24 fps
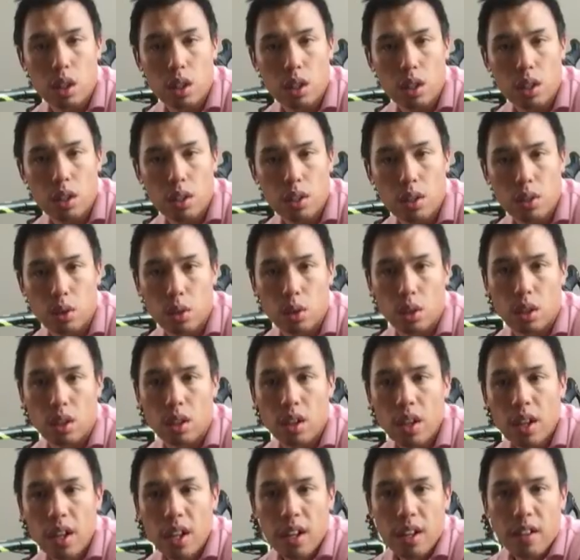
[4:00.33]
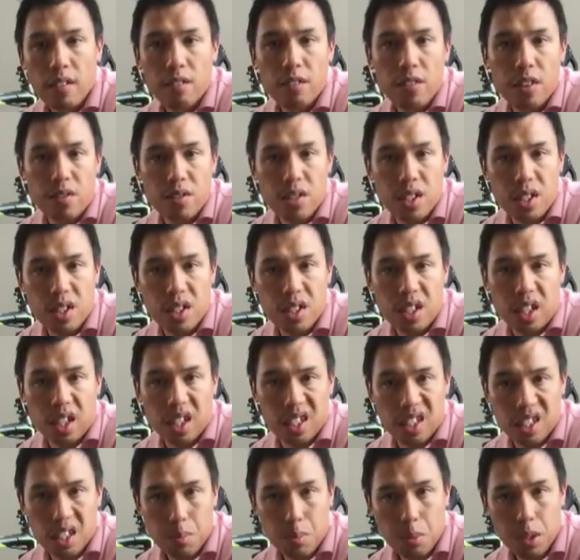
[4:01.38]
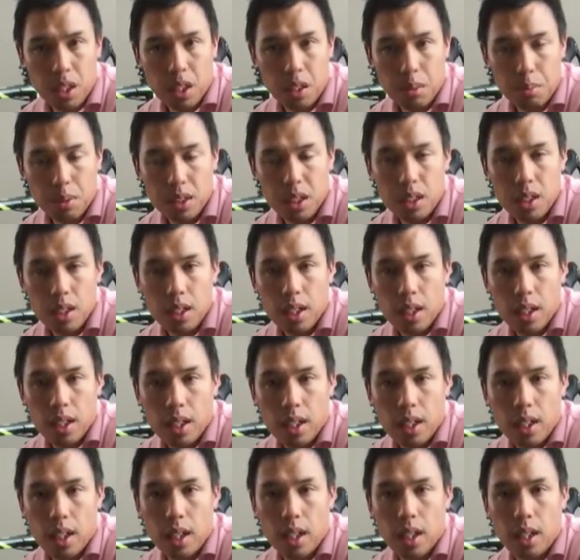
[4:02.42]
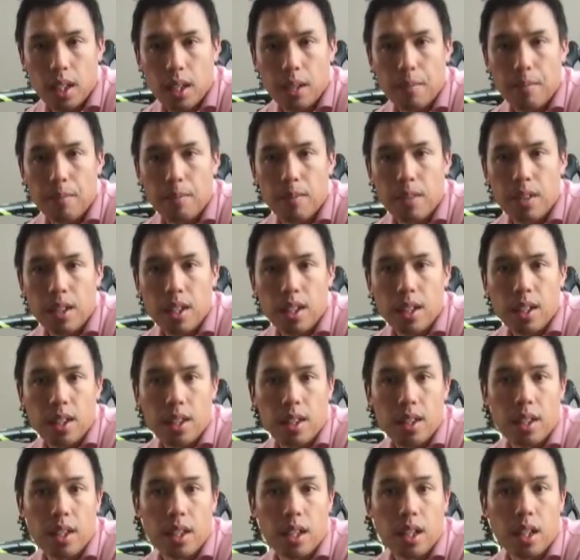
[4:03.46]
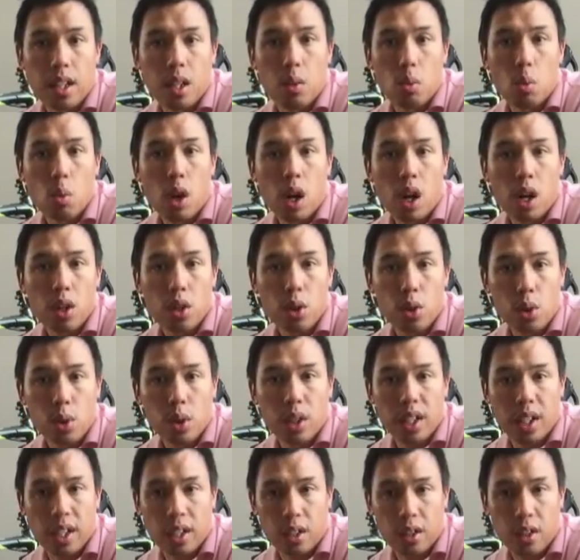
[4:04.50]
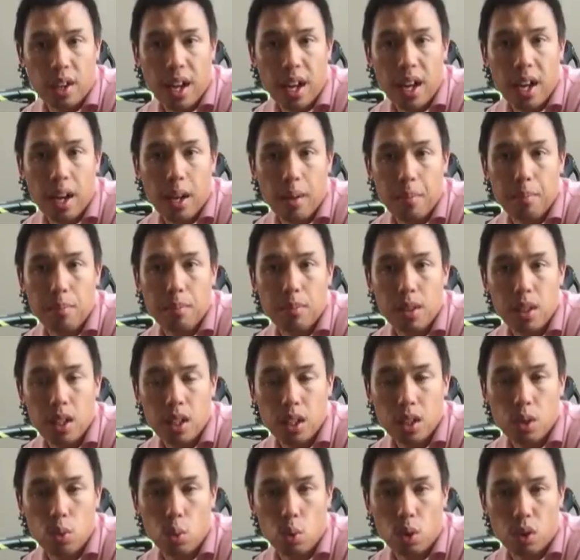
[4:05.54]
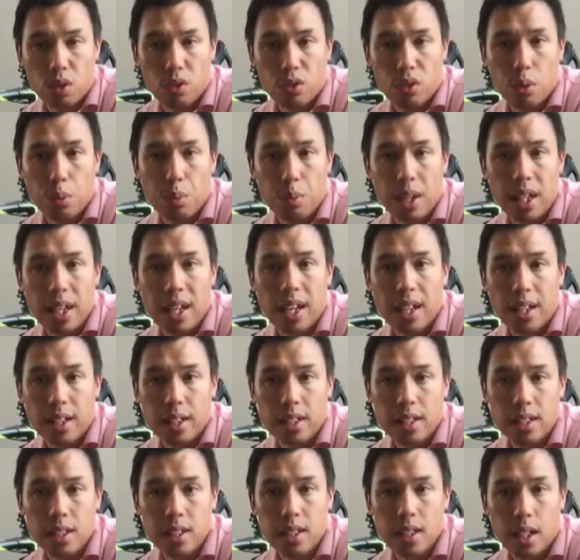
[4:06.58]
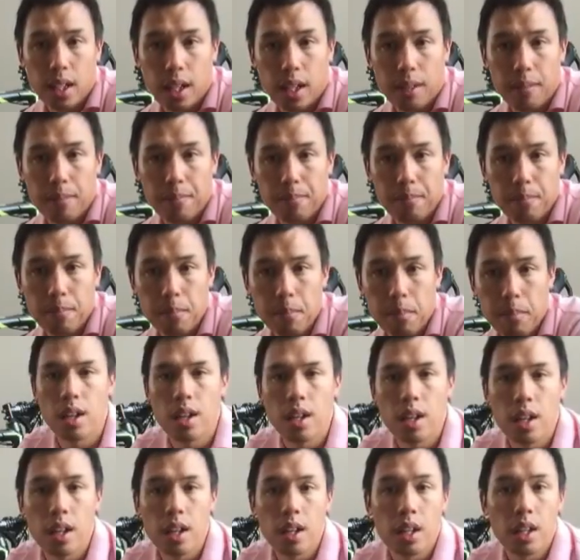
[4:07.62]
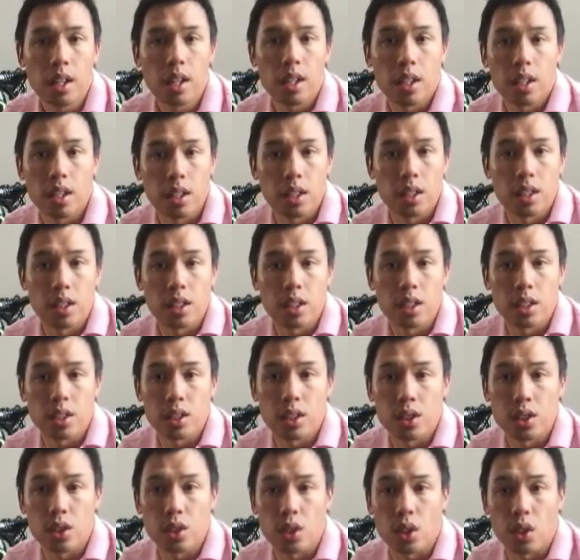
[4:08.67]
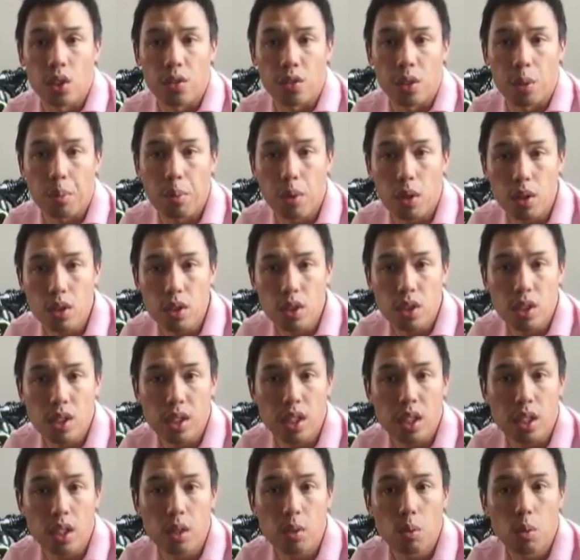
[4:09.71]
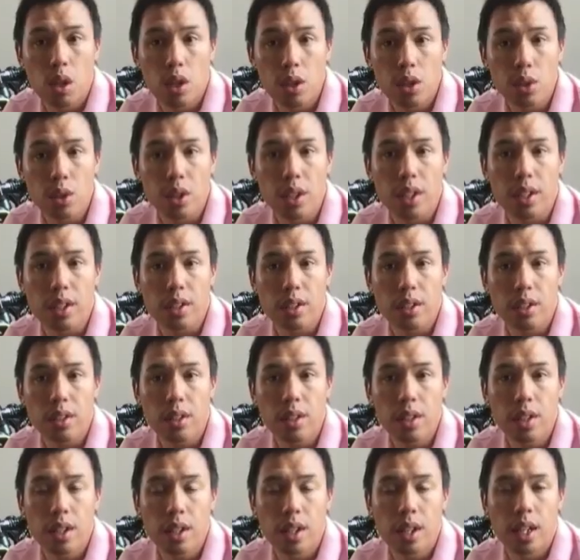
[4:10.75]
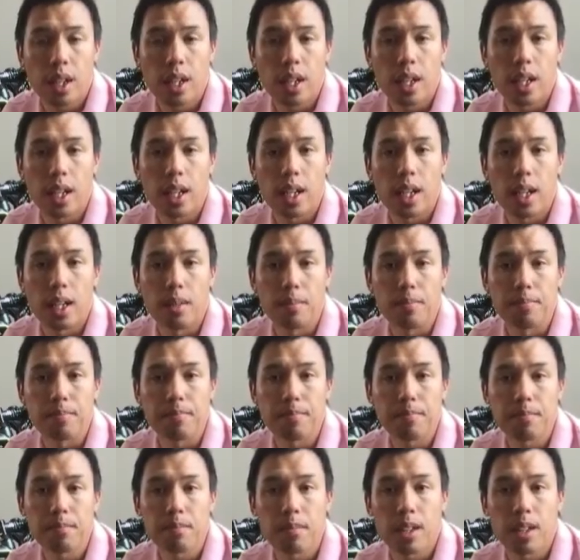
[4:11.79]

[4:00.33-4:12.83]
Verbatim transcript: hard or 15 second spin ups. Um, the Wahoo KICKR app does work for me at this time. So if you're purchasing a Wahoo KICKR um,